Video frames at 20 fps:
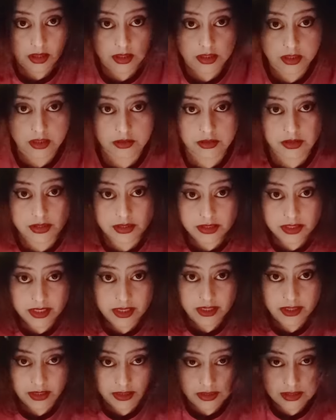You'll
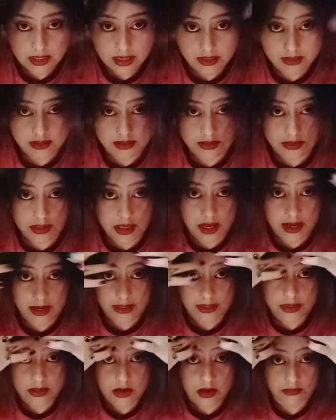see the other
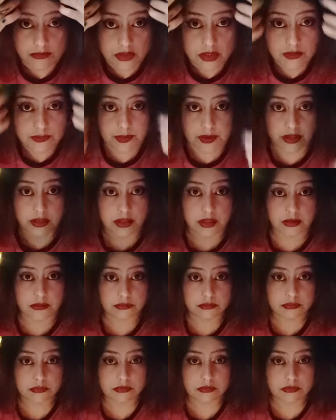side of this person.